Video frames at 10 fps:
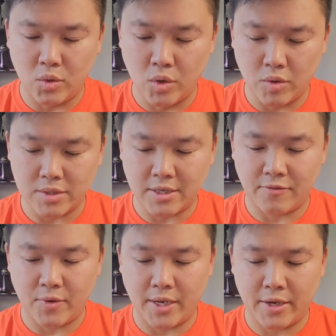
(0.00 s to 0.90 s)
Google
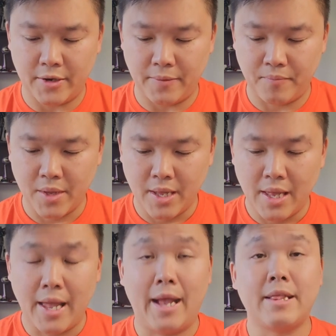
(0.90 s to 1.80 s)
stuff right here.
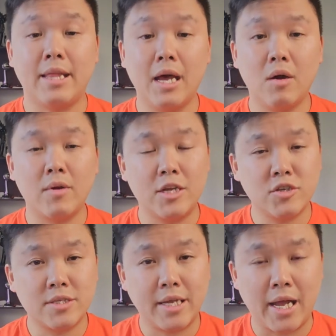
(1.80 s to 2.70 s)
And now let's
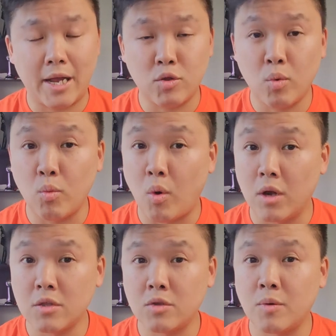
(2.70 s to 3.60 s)
just say I don't
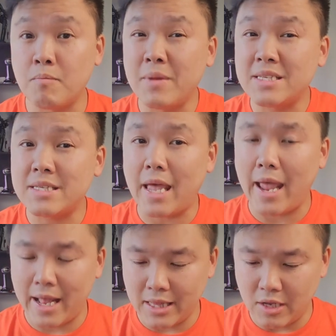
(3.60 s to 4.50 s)
want to miss
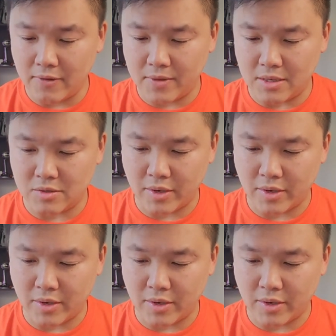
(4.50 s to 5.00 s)
any of this,